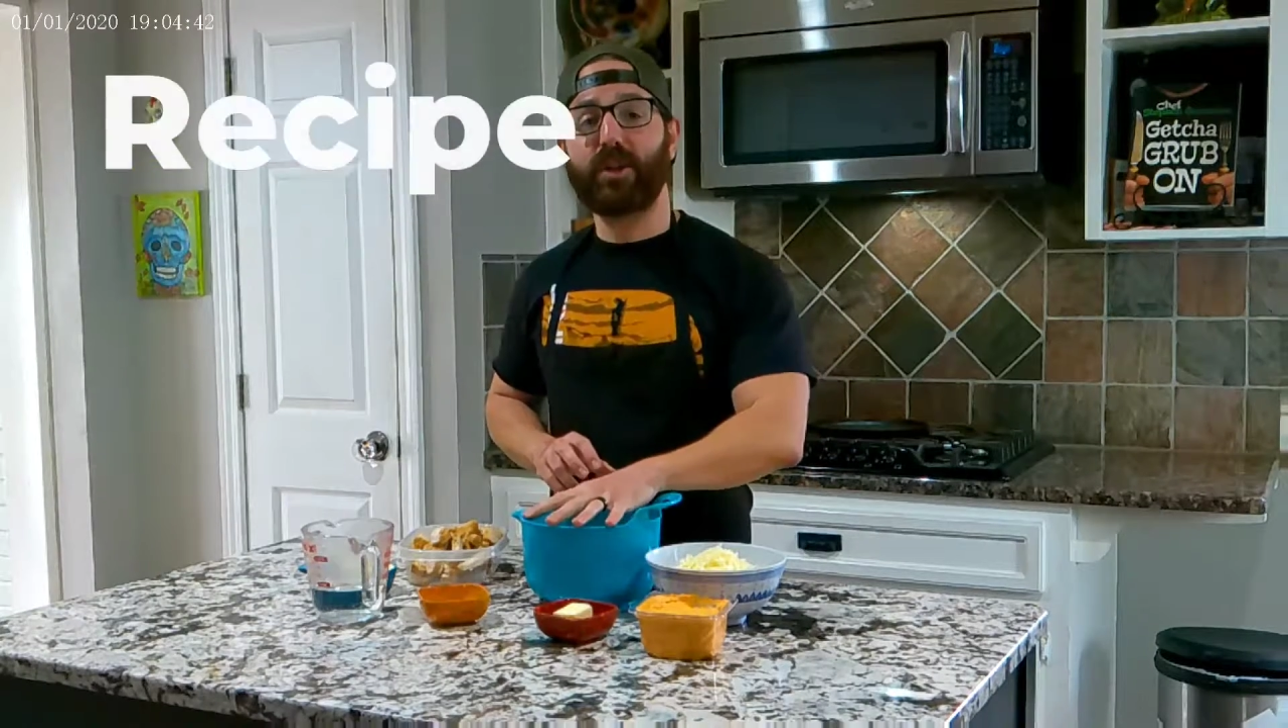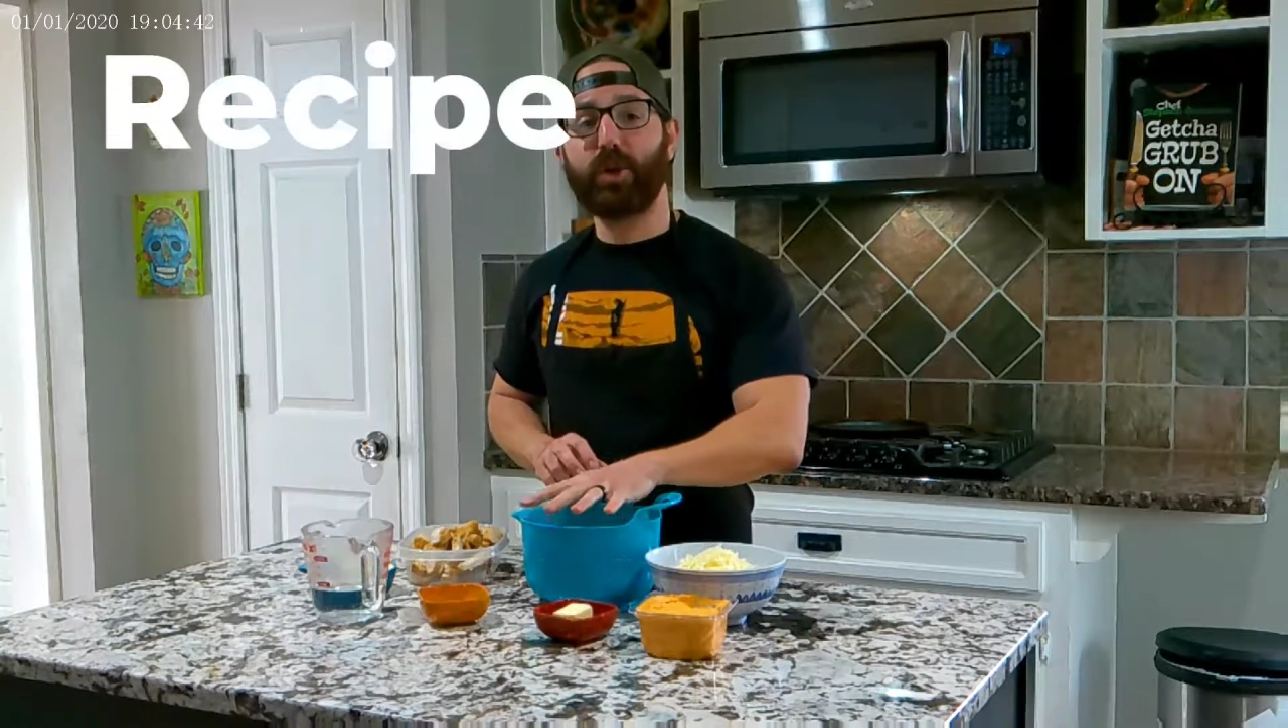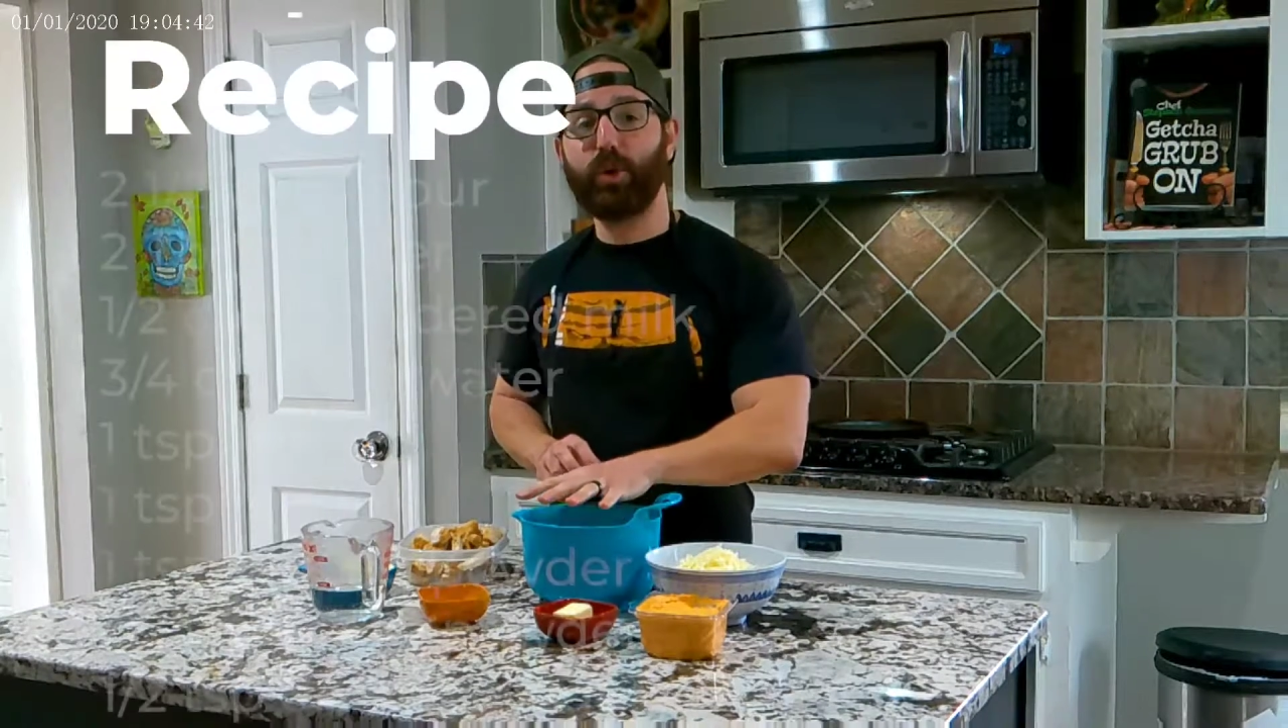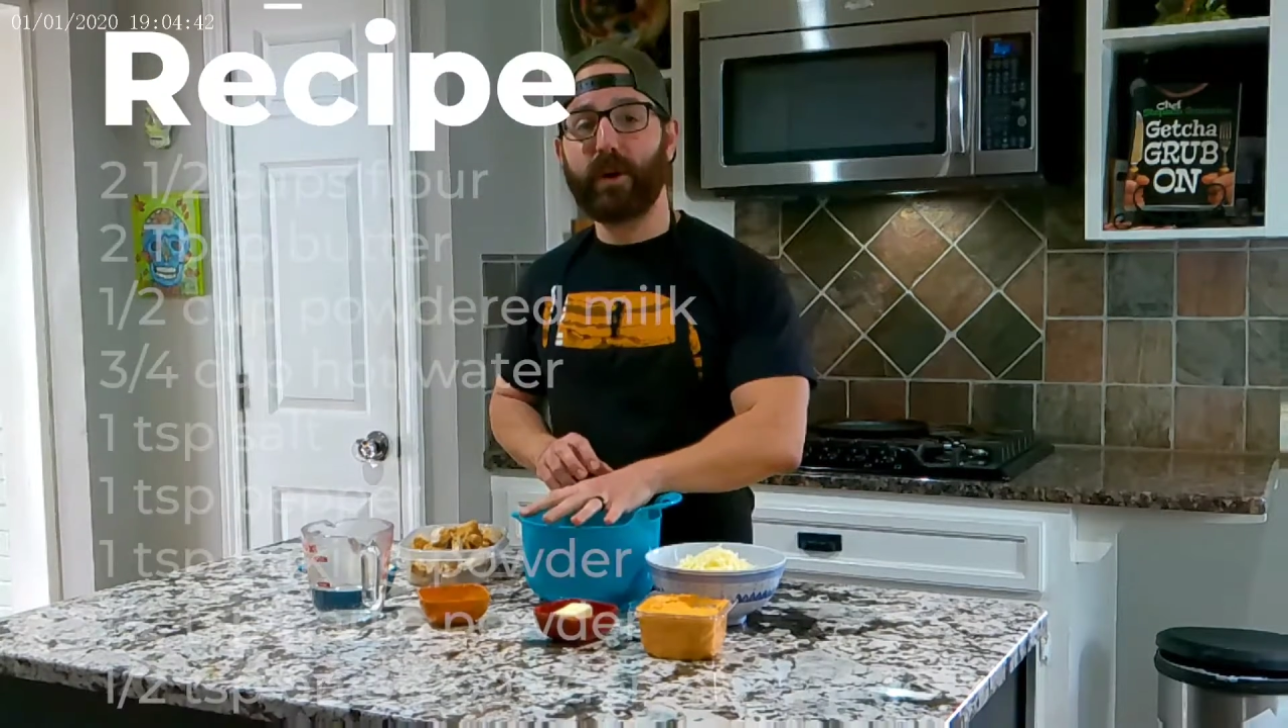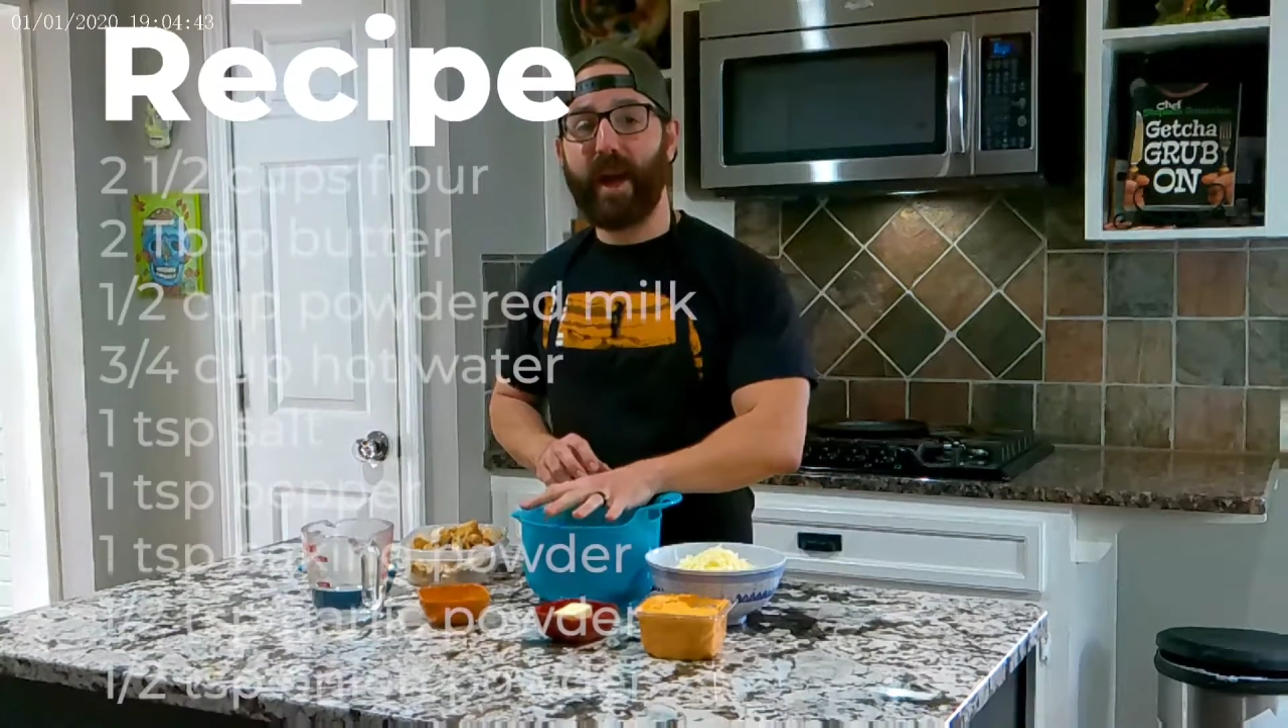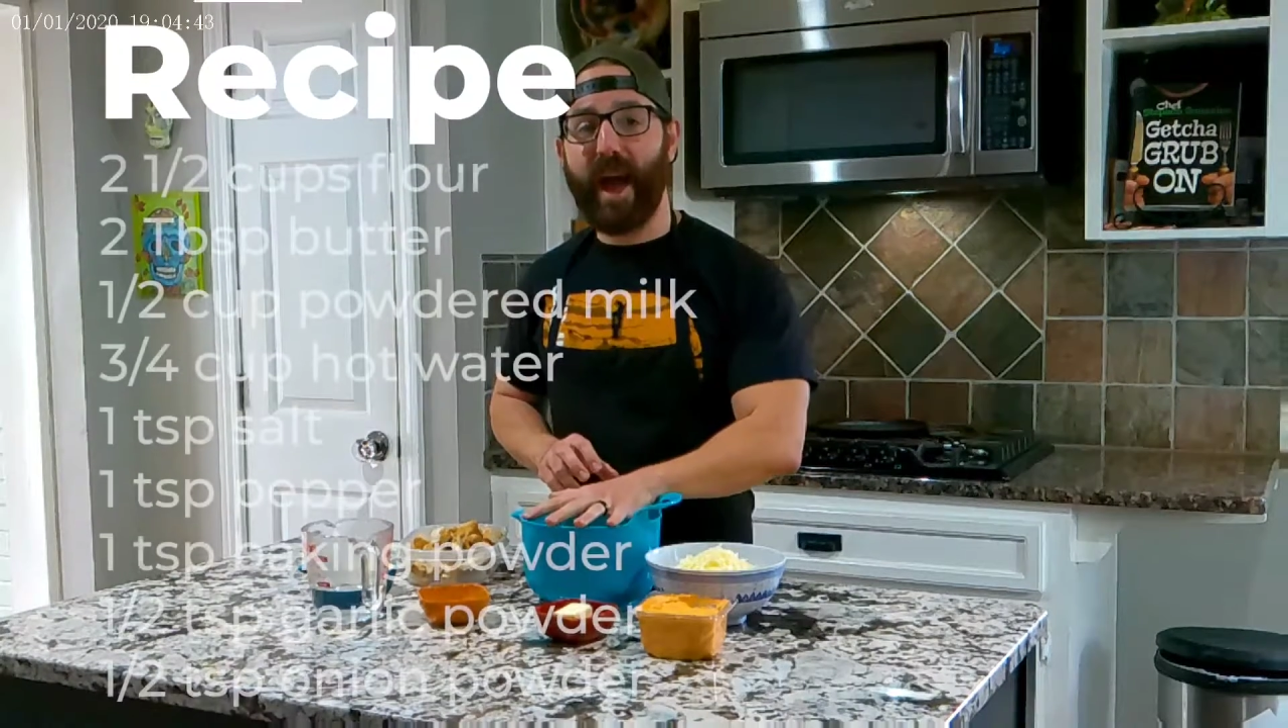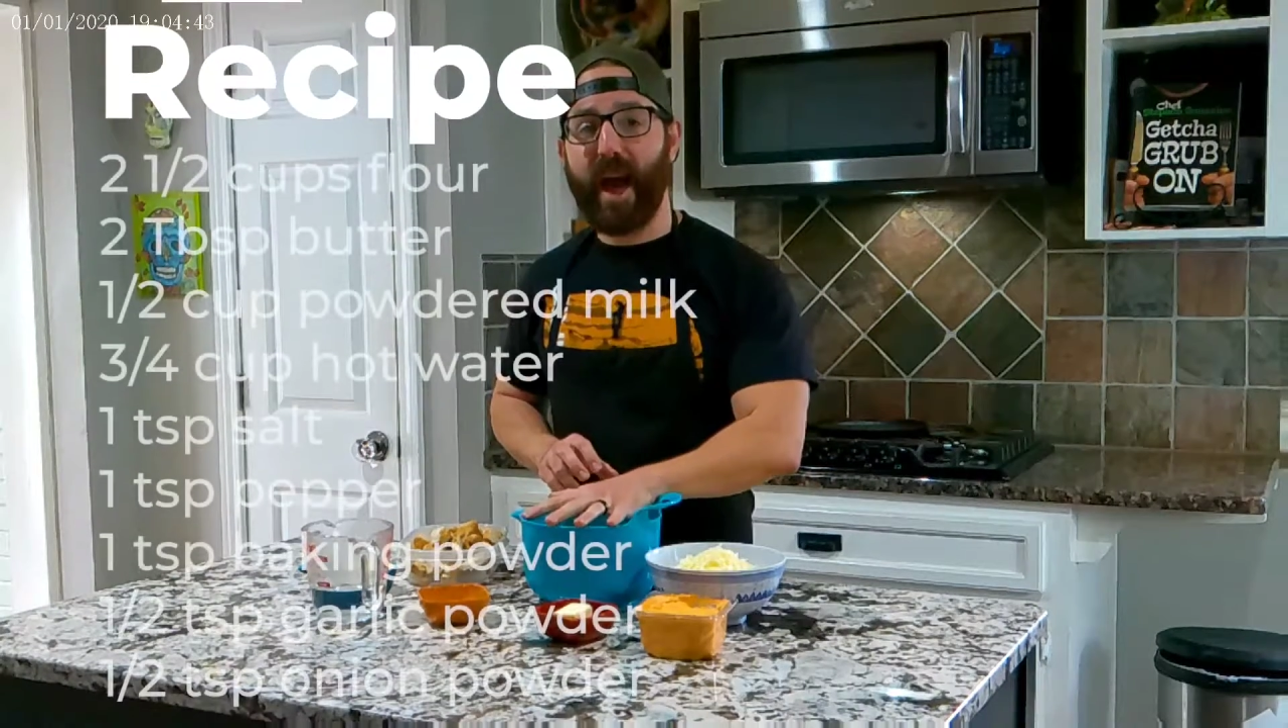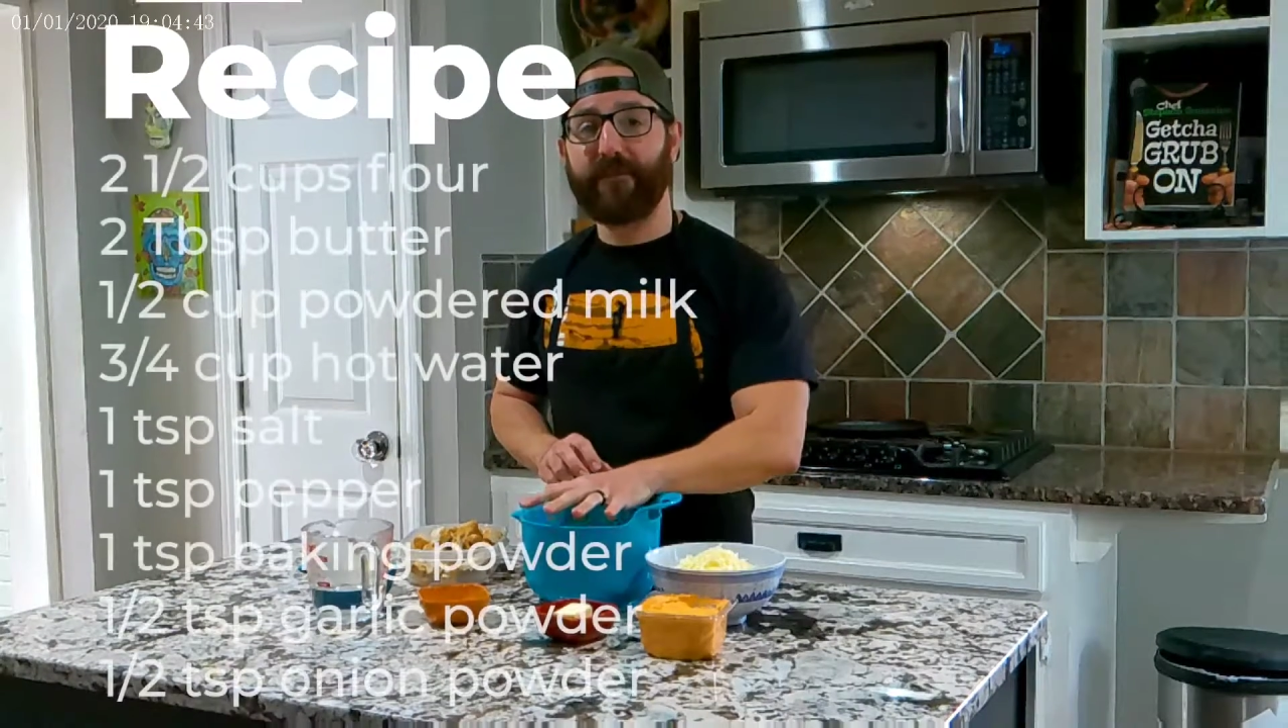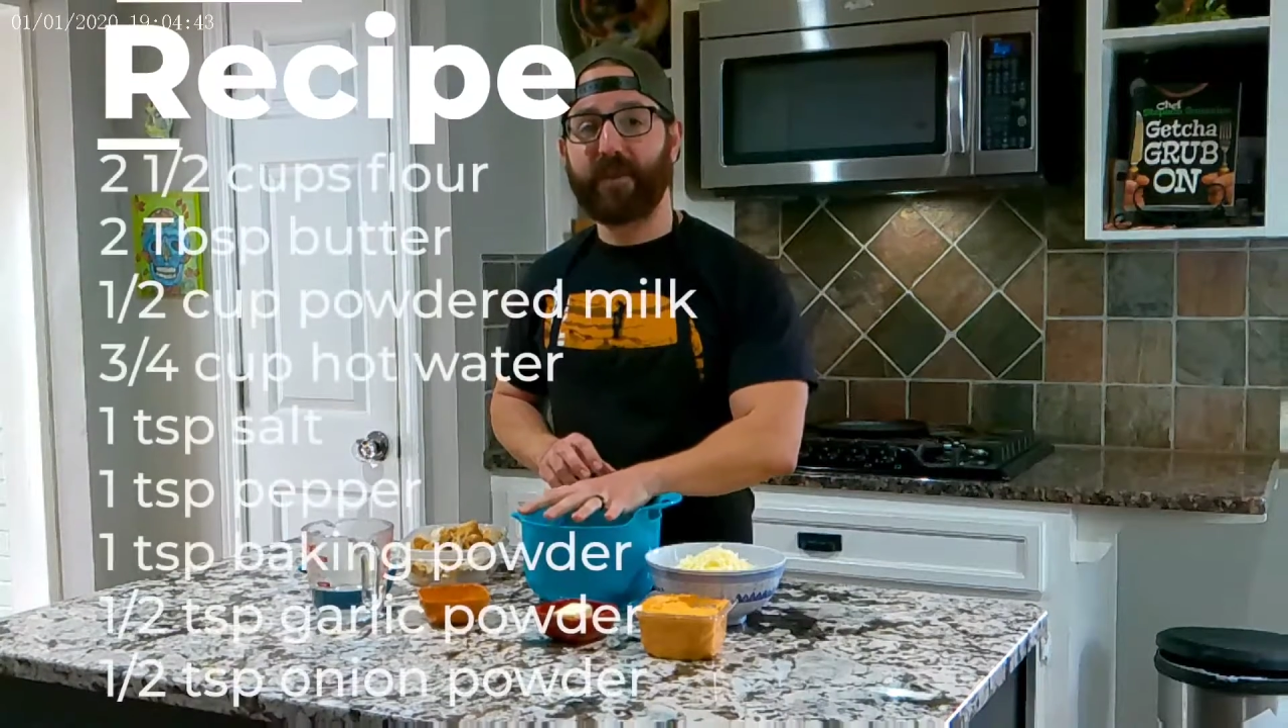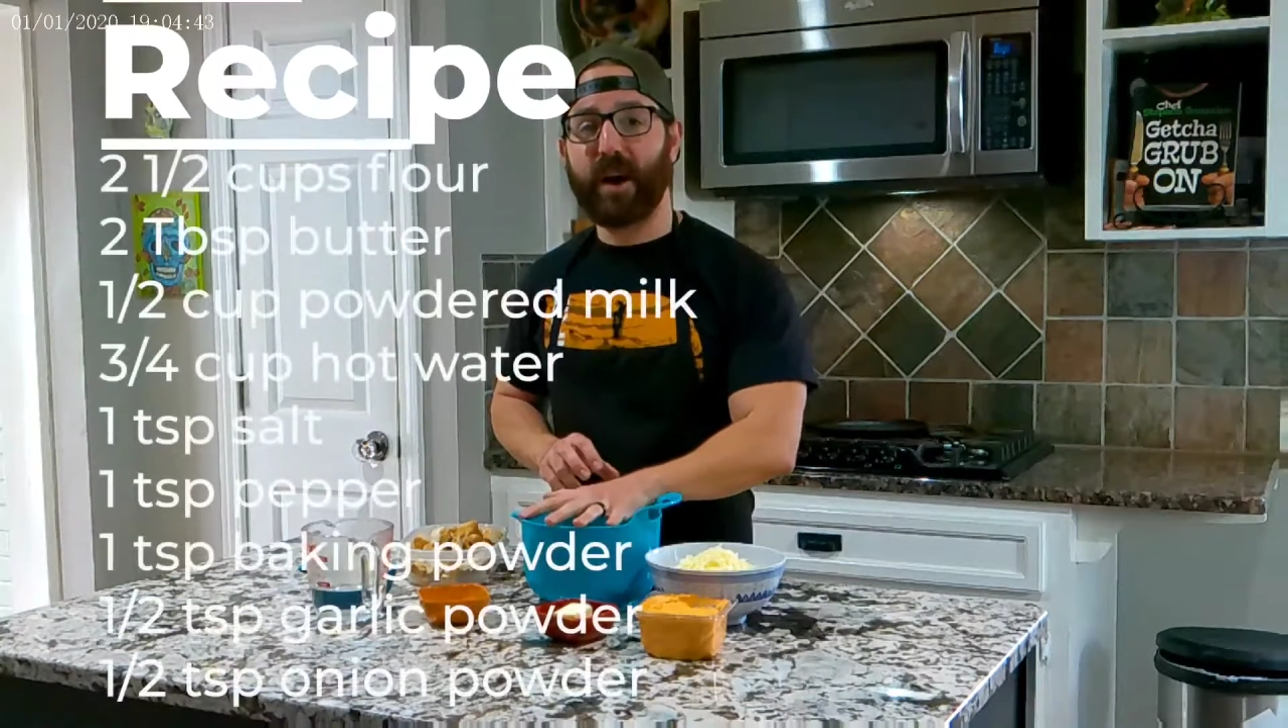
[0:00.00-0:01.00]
2.5